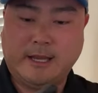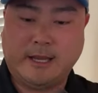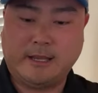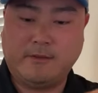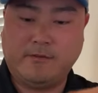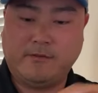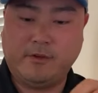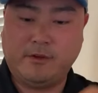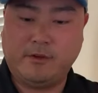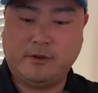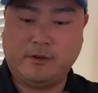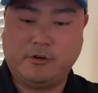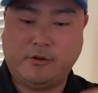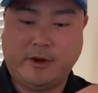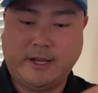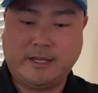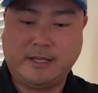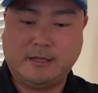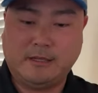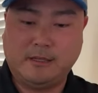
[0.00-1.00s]
I can feel it
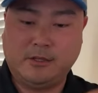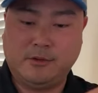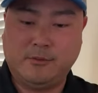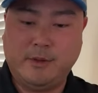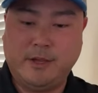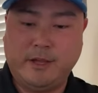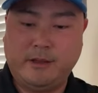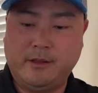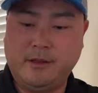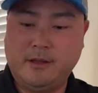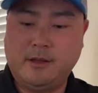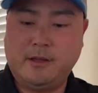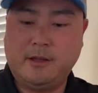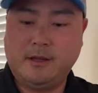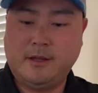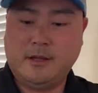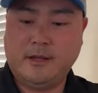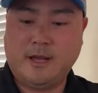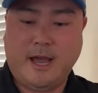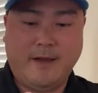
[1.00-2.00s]
grinding a little bit.
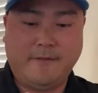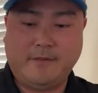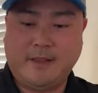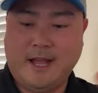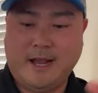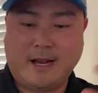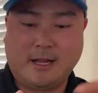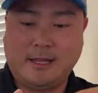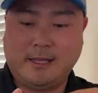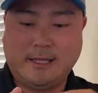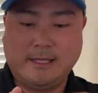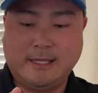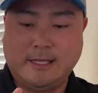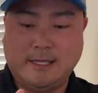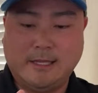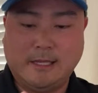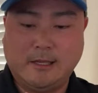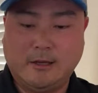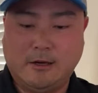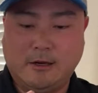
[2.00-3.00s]
I've not cleaned it
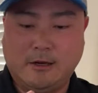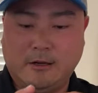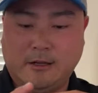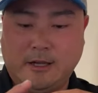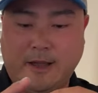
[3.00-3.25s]
at all.